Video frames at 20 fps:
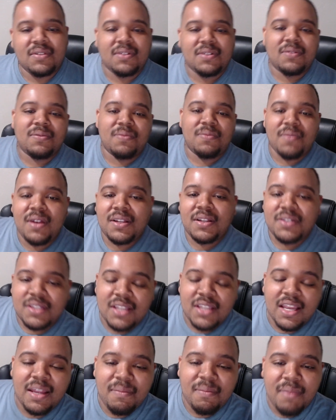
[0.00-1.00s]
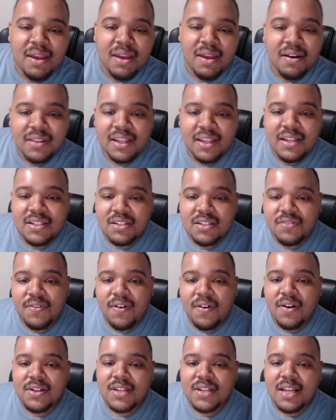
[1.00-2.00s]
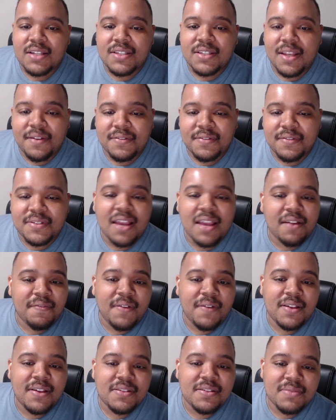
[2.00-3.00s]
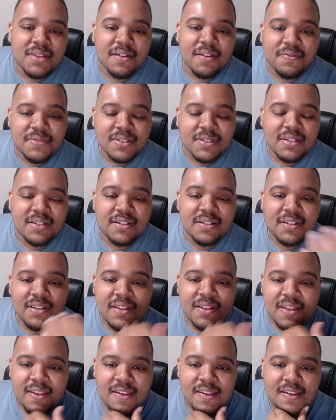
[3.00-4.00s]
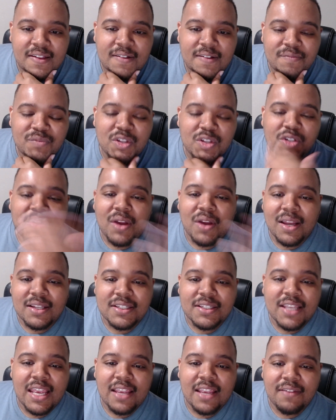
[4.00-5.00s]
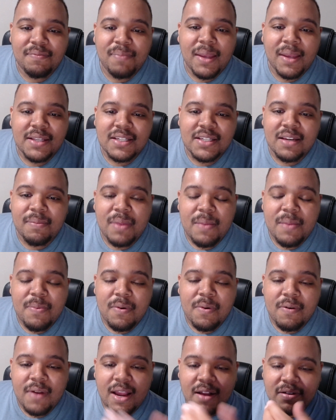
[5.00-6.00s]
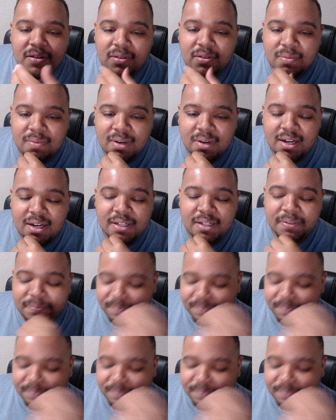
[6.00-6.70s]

Rick did better things as far as kind of sacrificing himself to try to save basically the people around him, right?